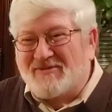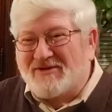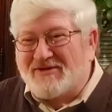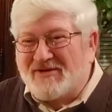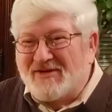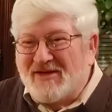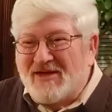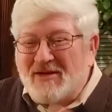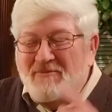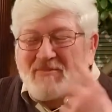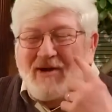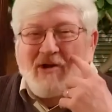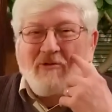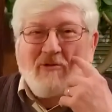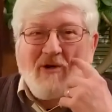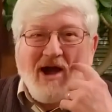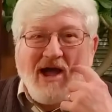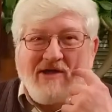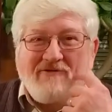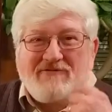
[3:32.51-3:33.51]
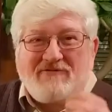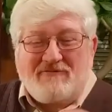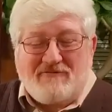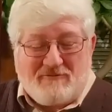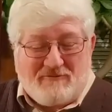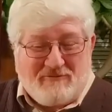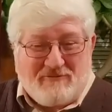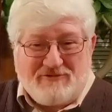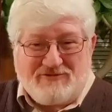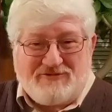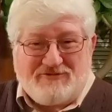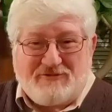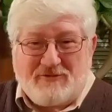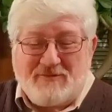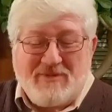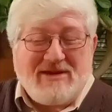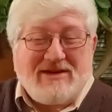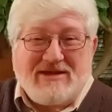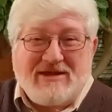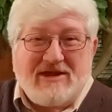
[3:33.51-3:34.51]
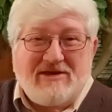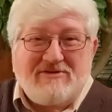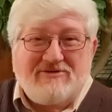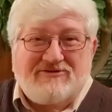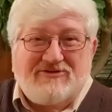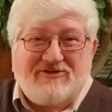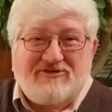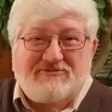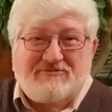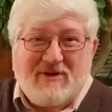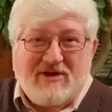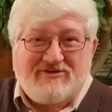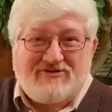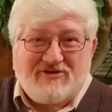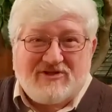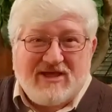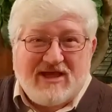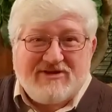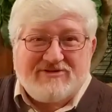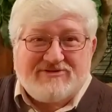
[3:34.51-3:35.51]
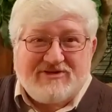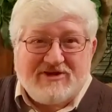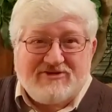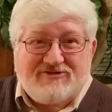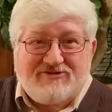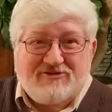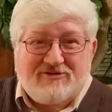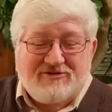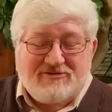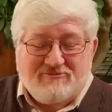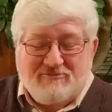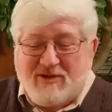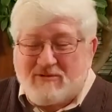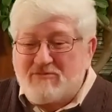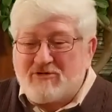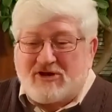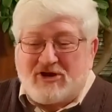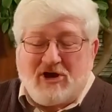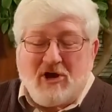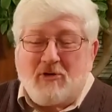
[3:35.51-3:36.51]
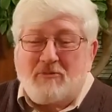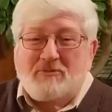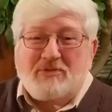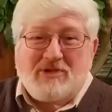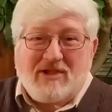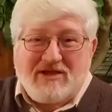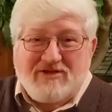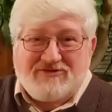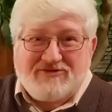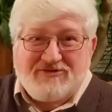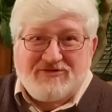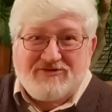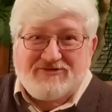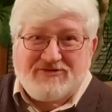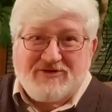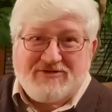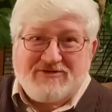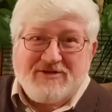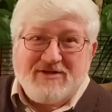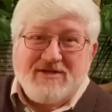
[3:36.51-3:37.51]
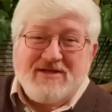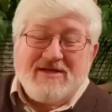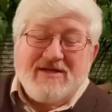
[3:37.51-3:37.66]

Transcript: and my wife was for many years a special ed teacher, and we would go places and